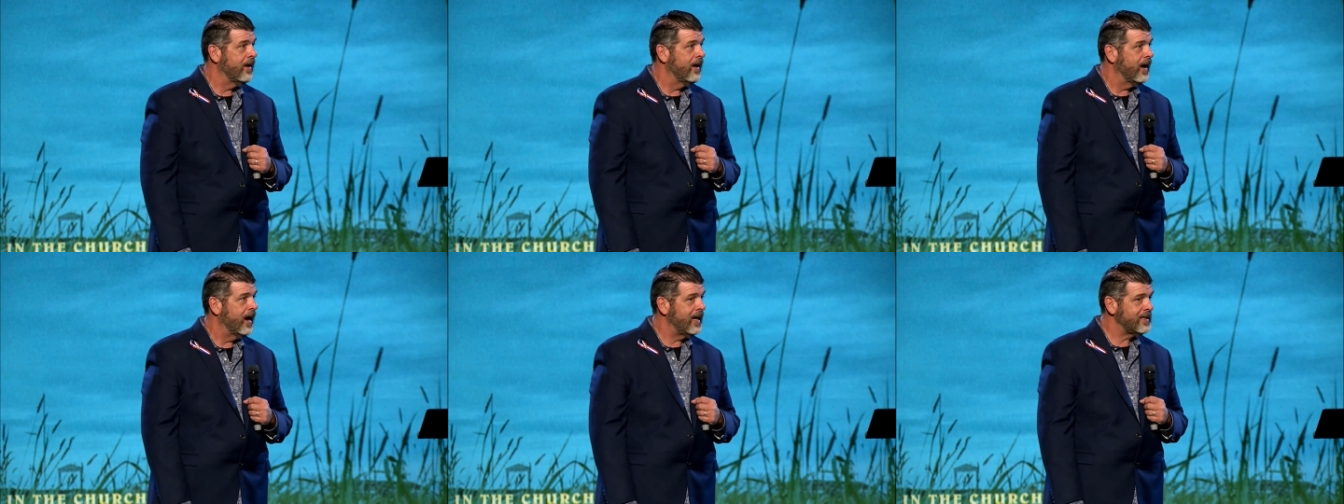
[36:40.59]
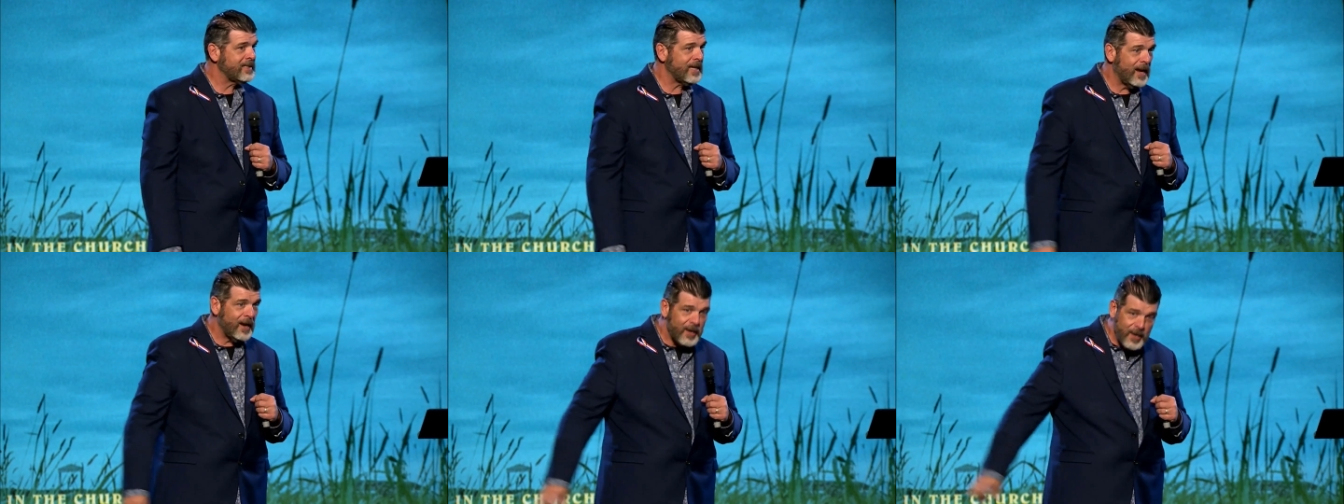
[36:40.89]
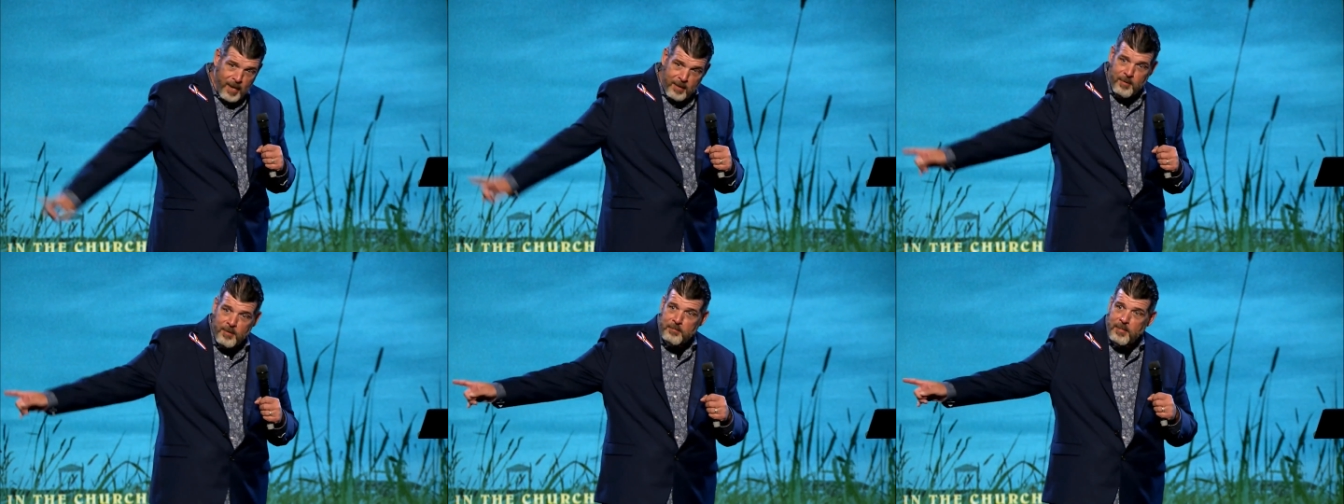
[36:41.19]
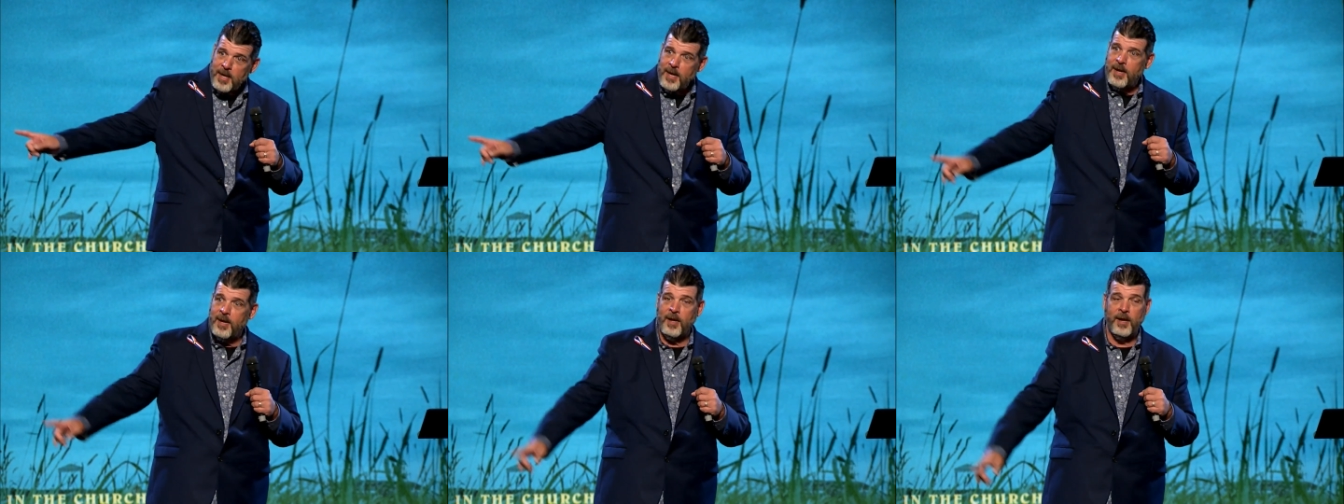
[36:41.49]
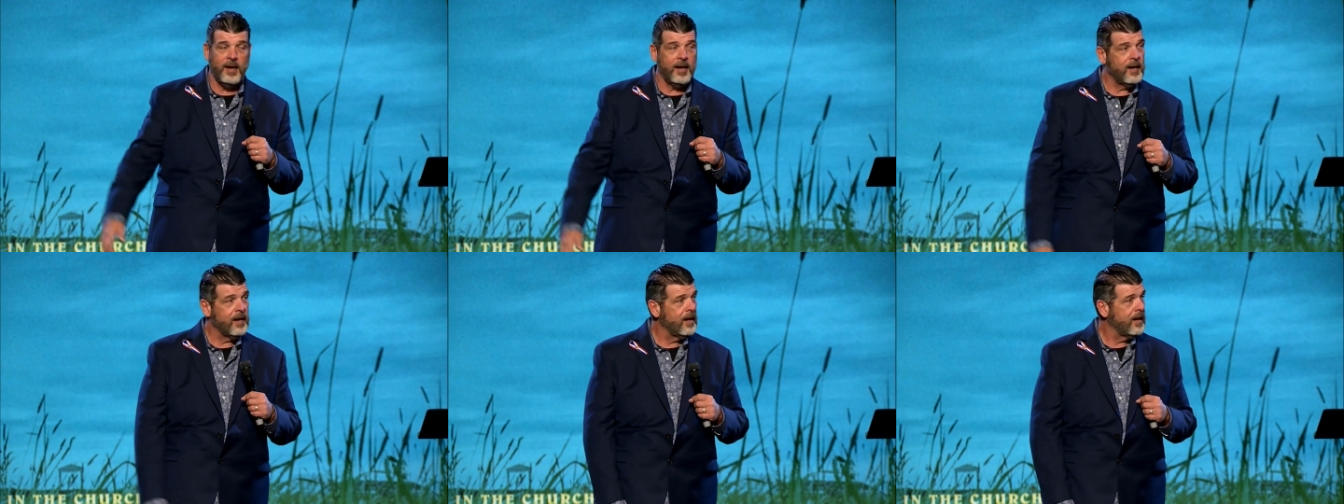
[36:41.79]
That's a human
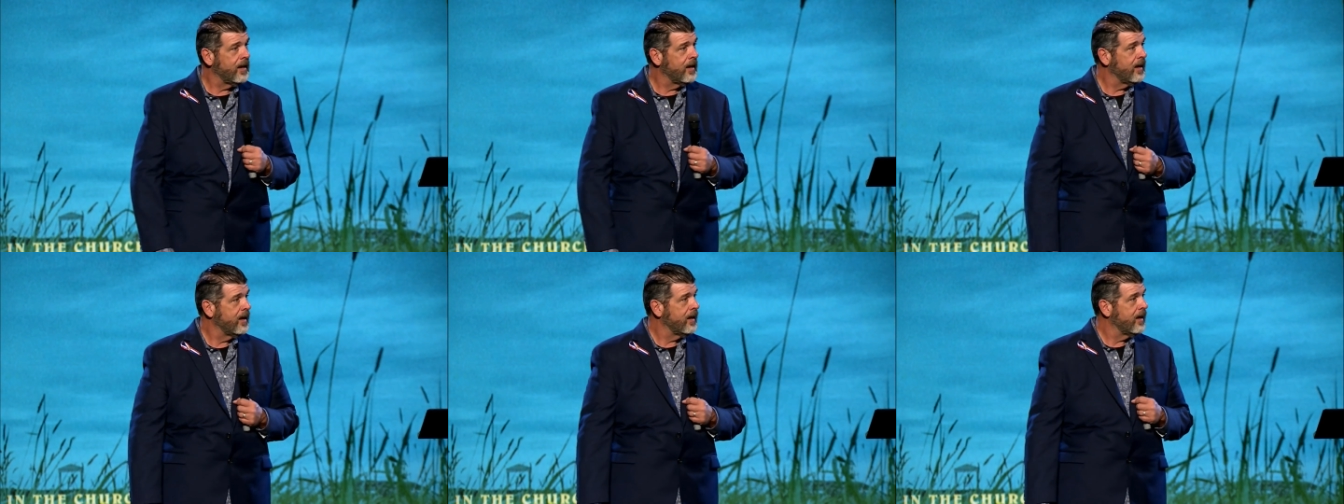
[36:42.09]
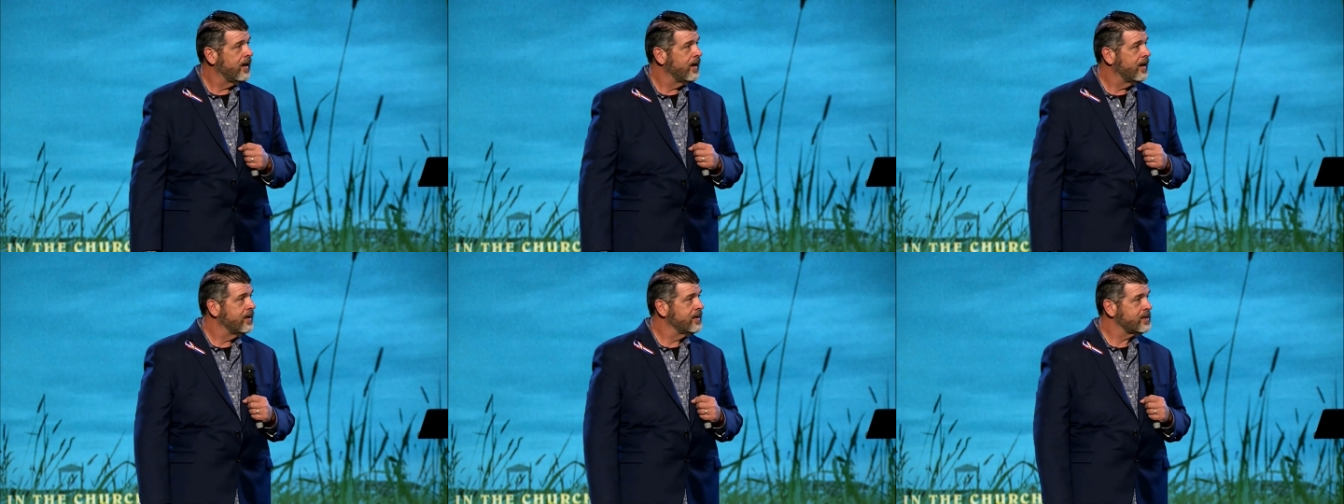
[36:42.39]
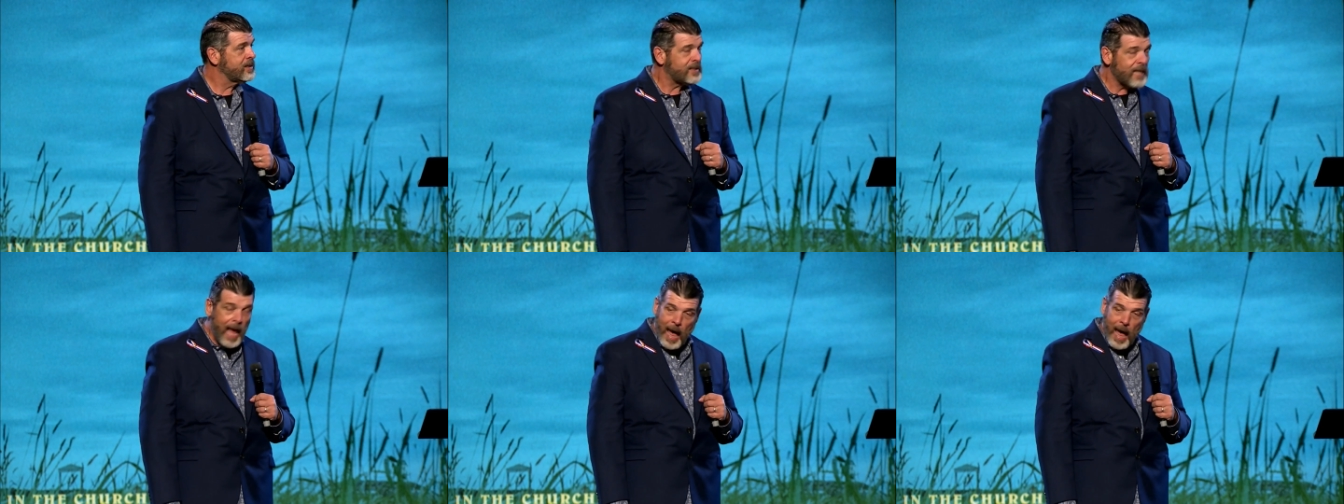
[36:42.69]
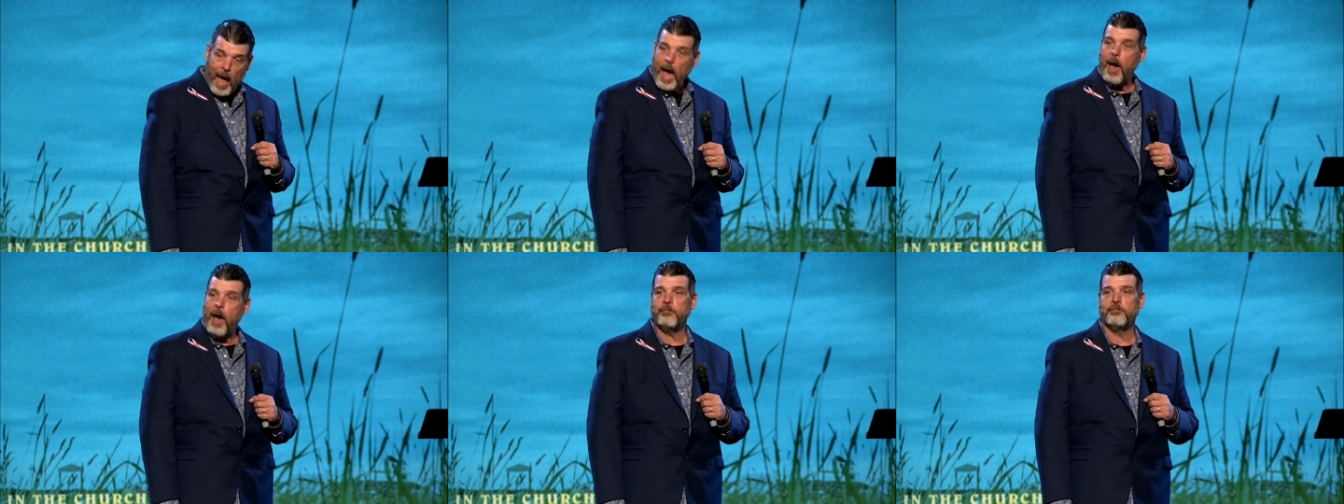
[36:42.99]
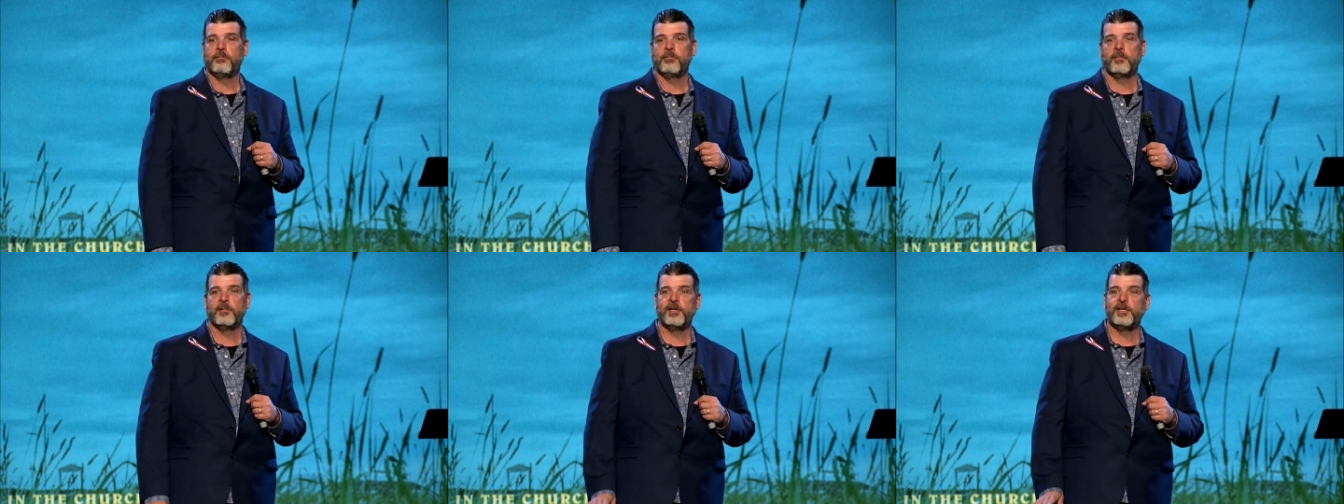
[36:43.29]
being.
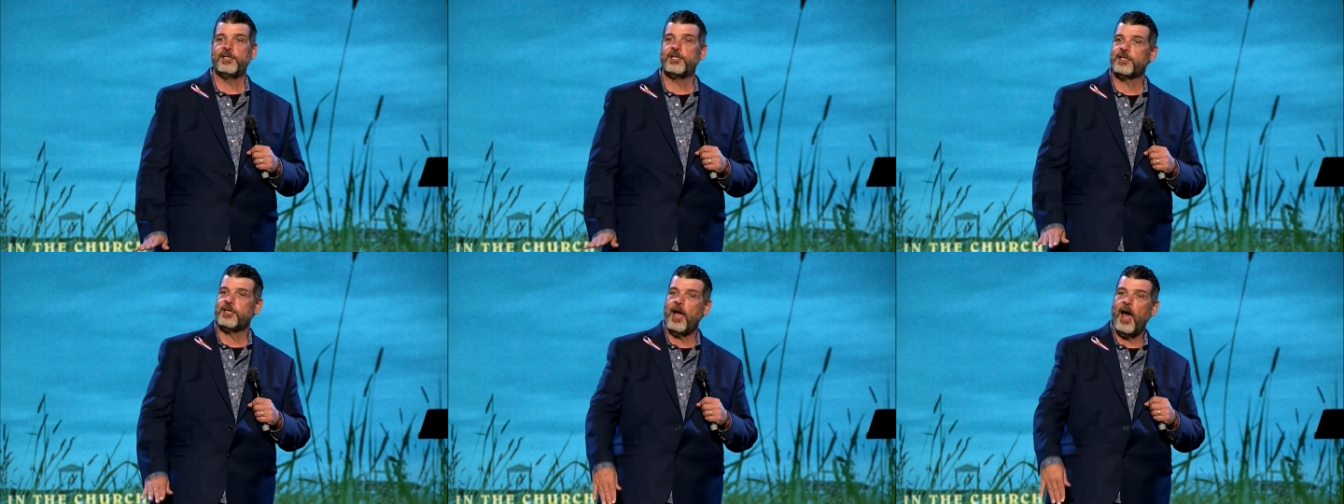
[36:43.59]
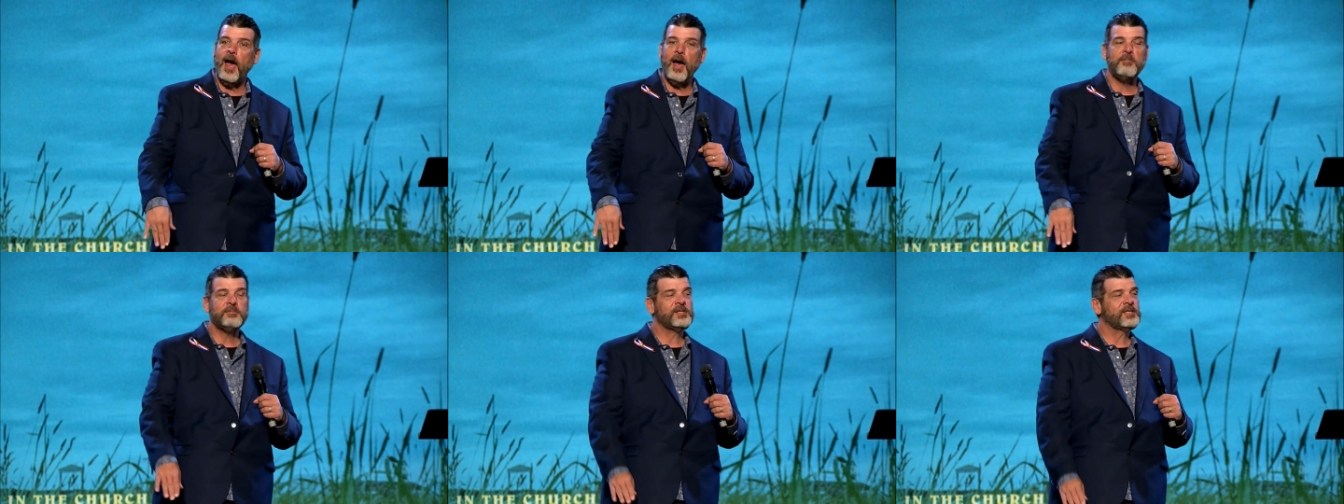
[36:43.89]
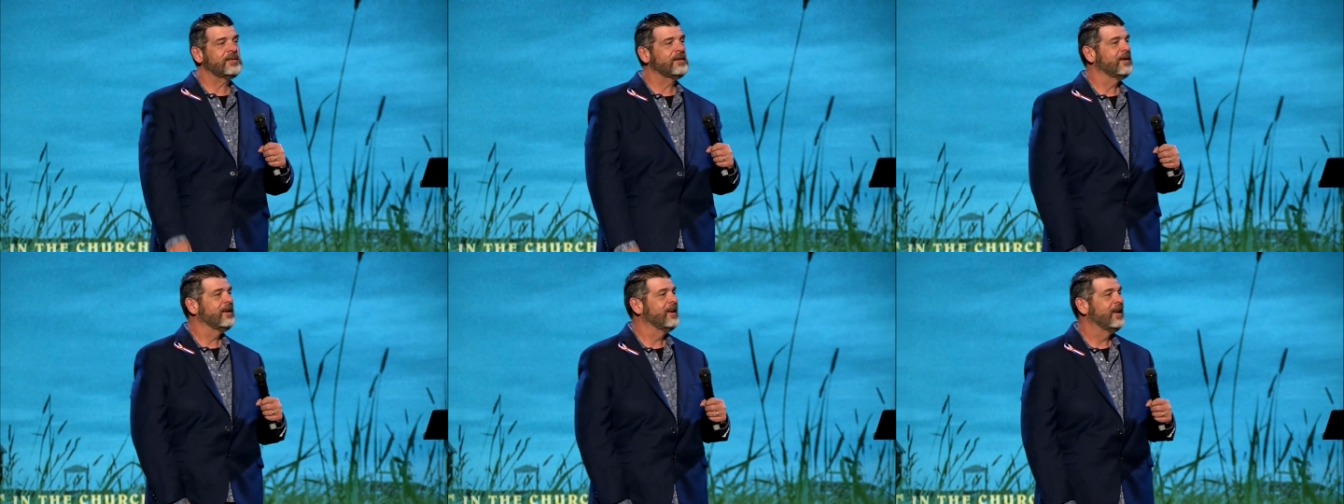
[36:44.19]
Stop. Well, he stops.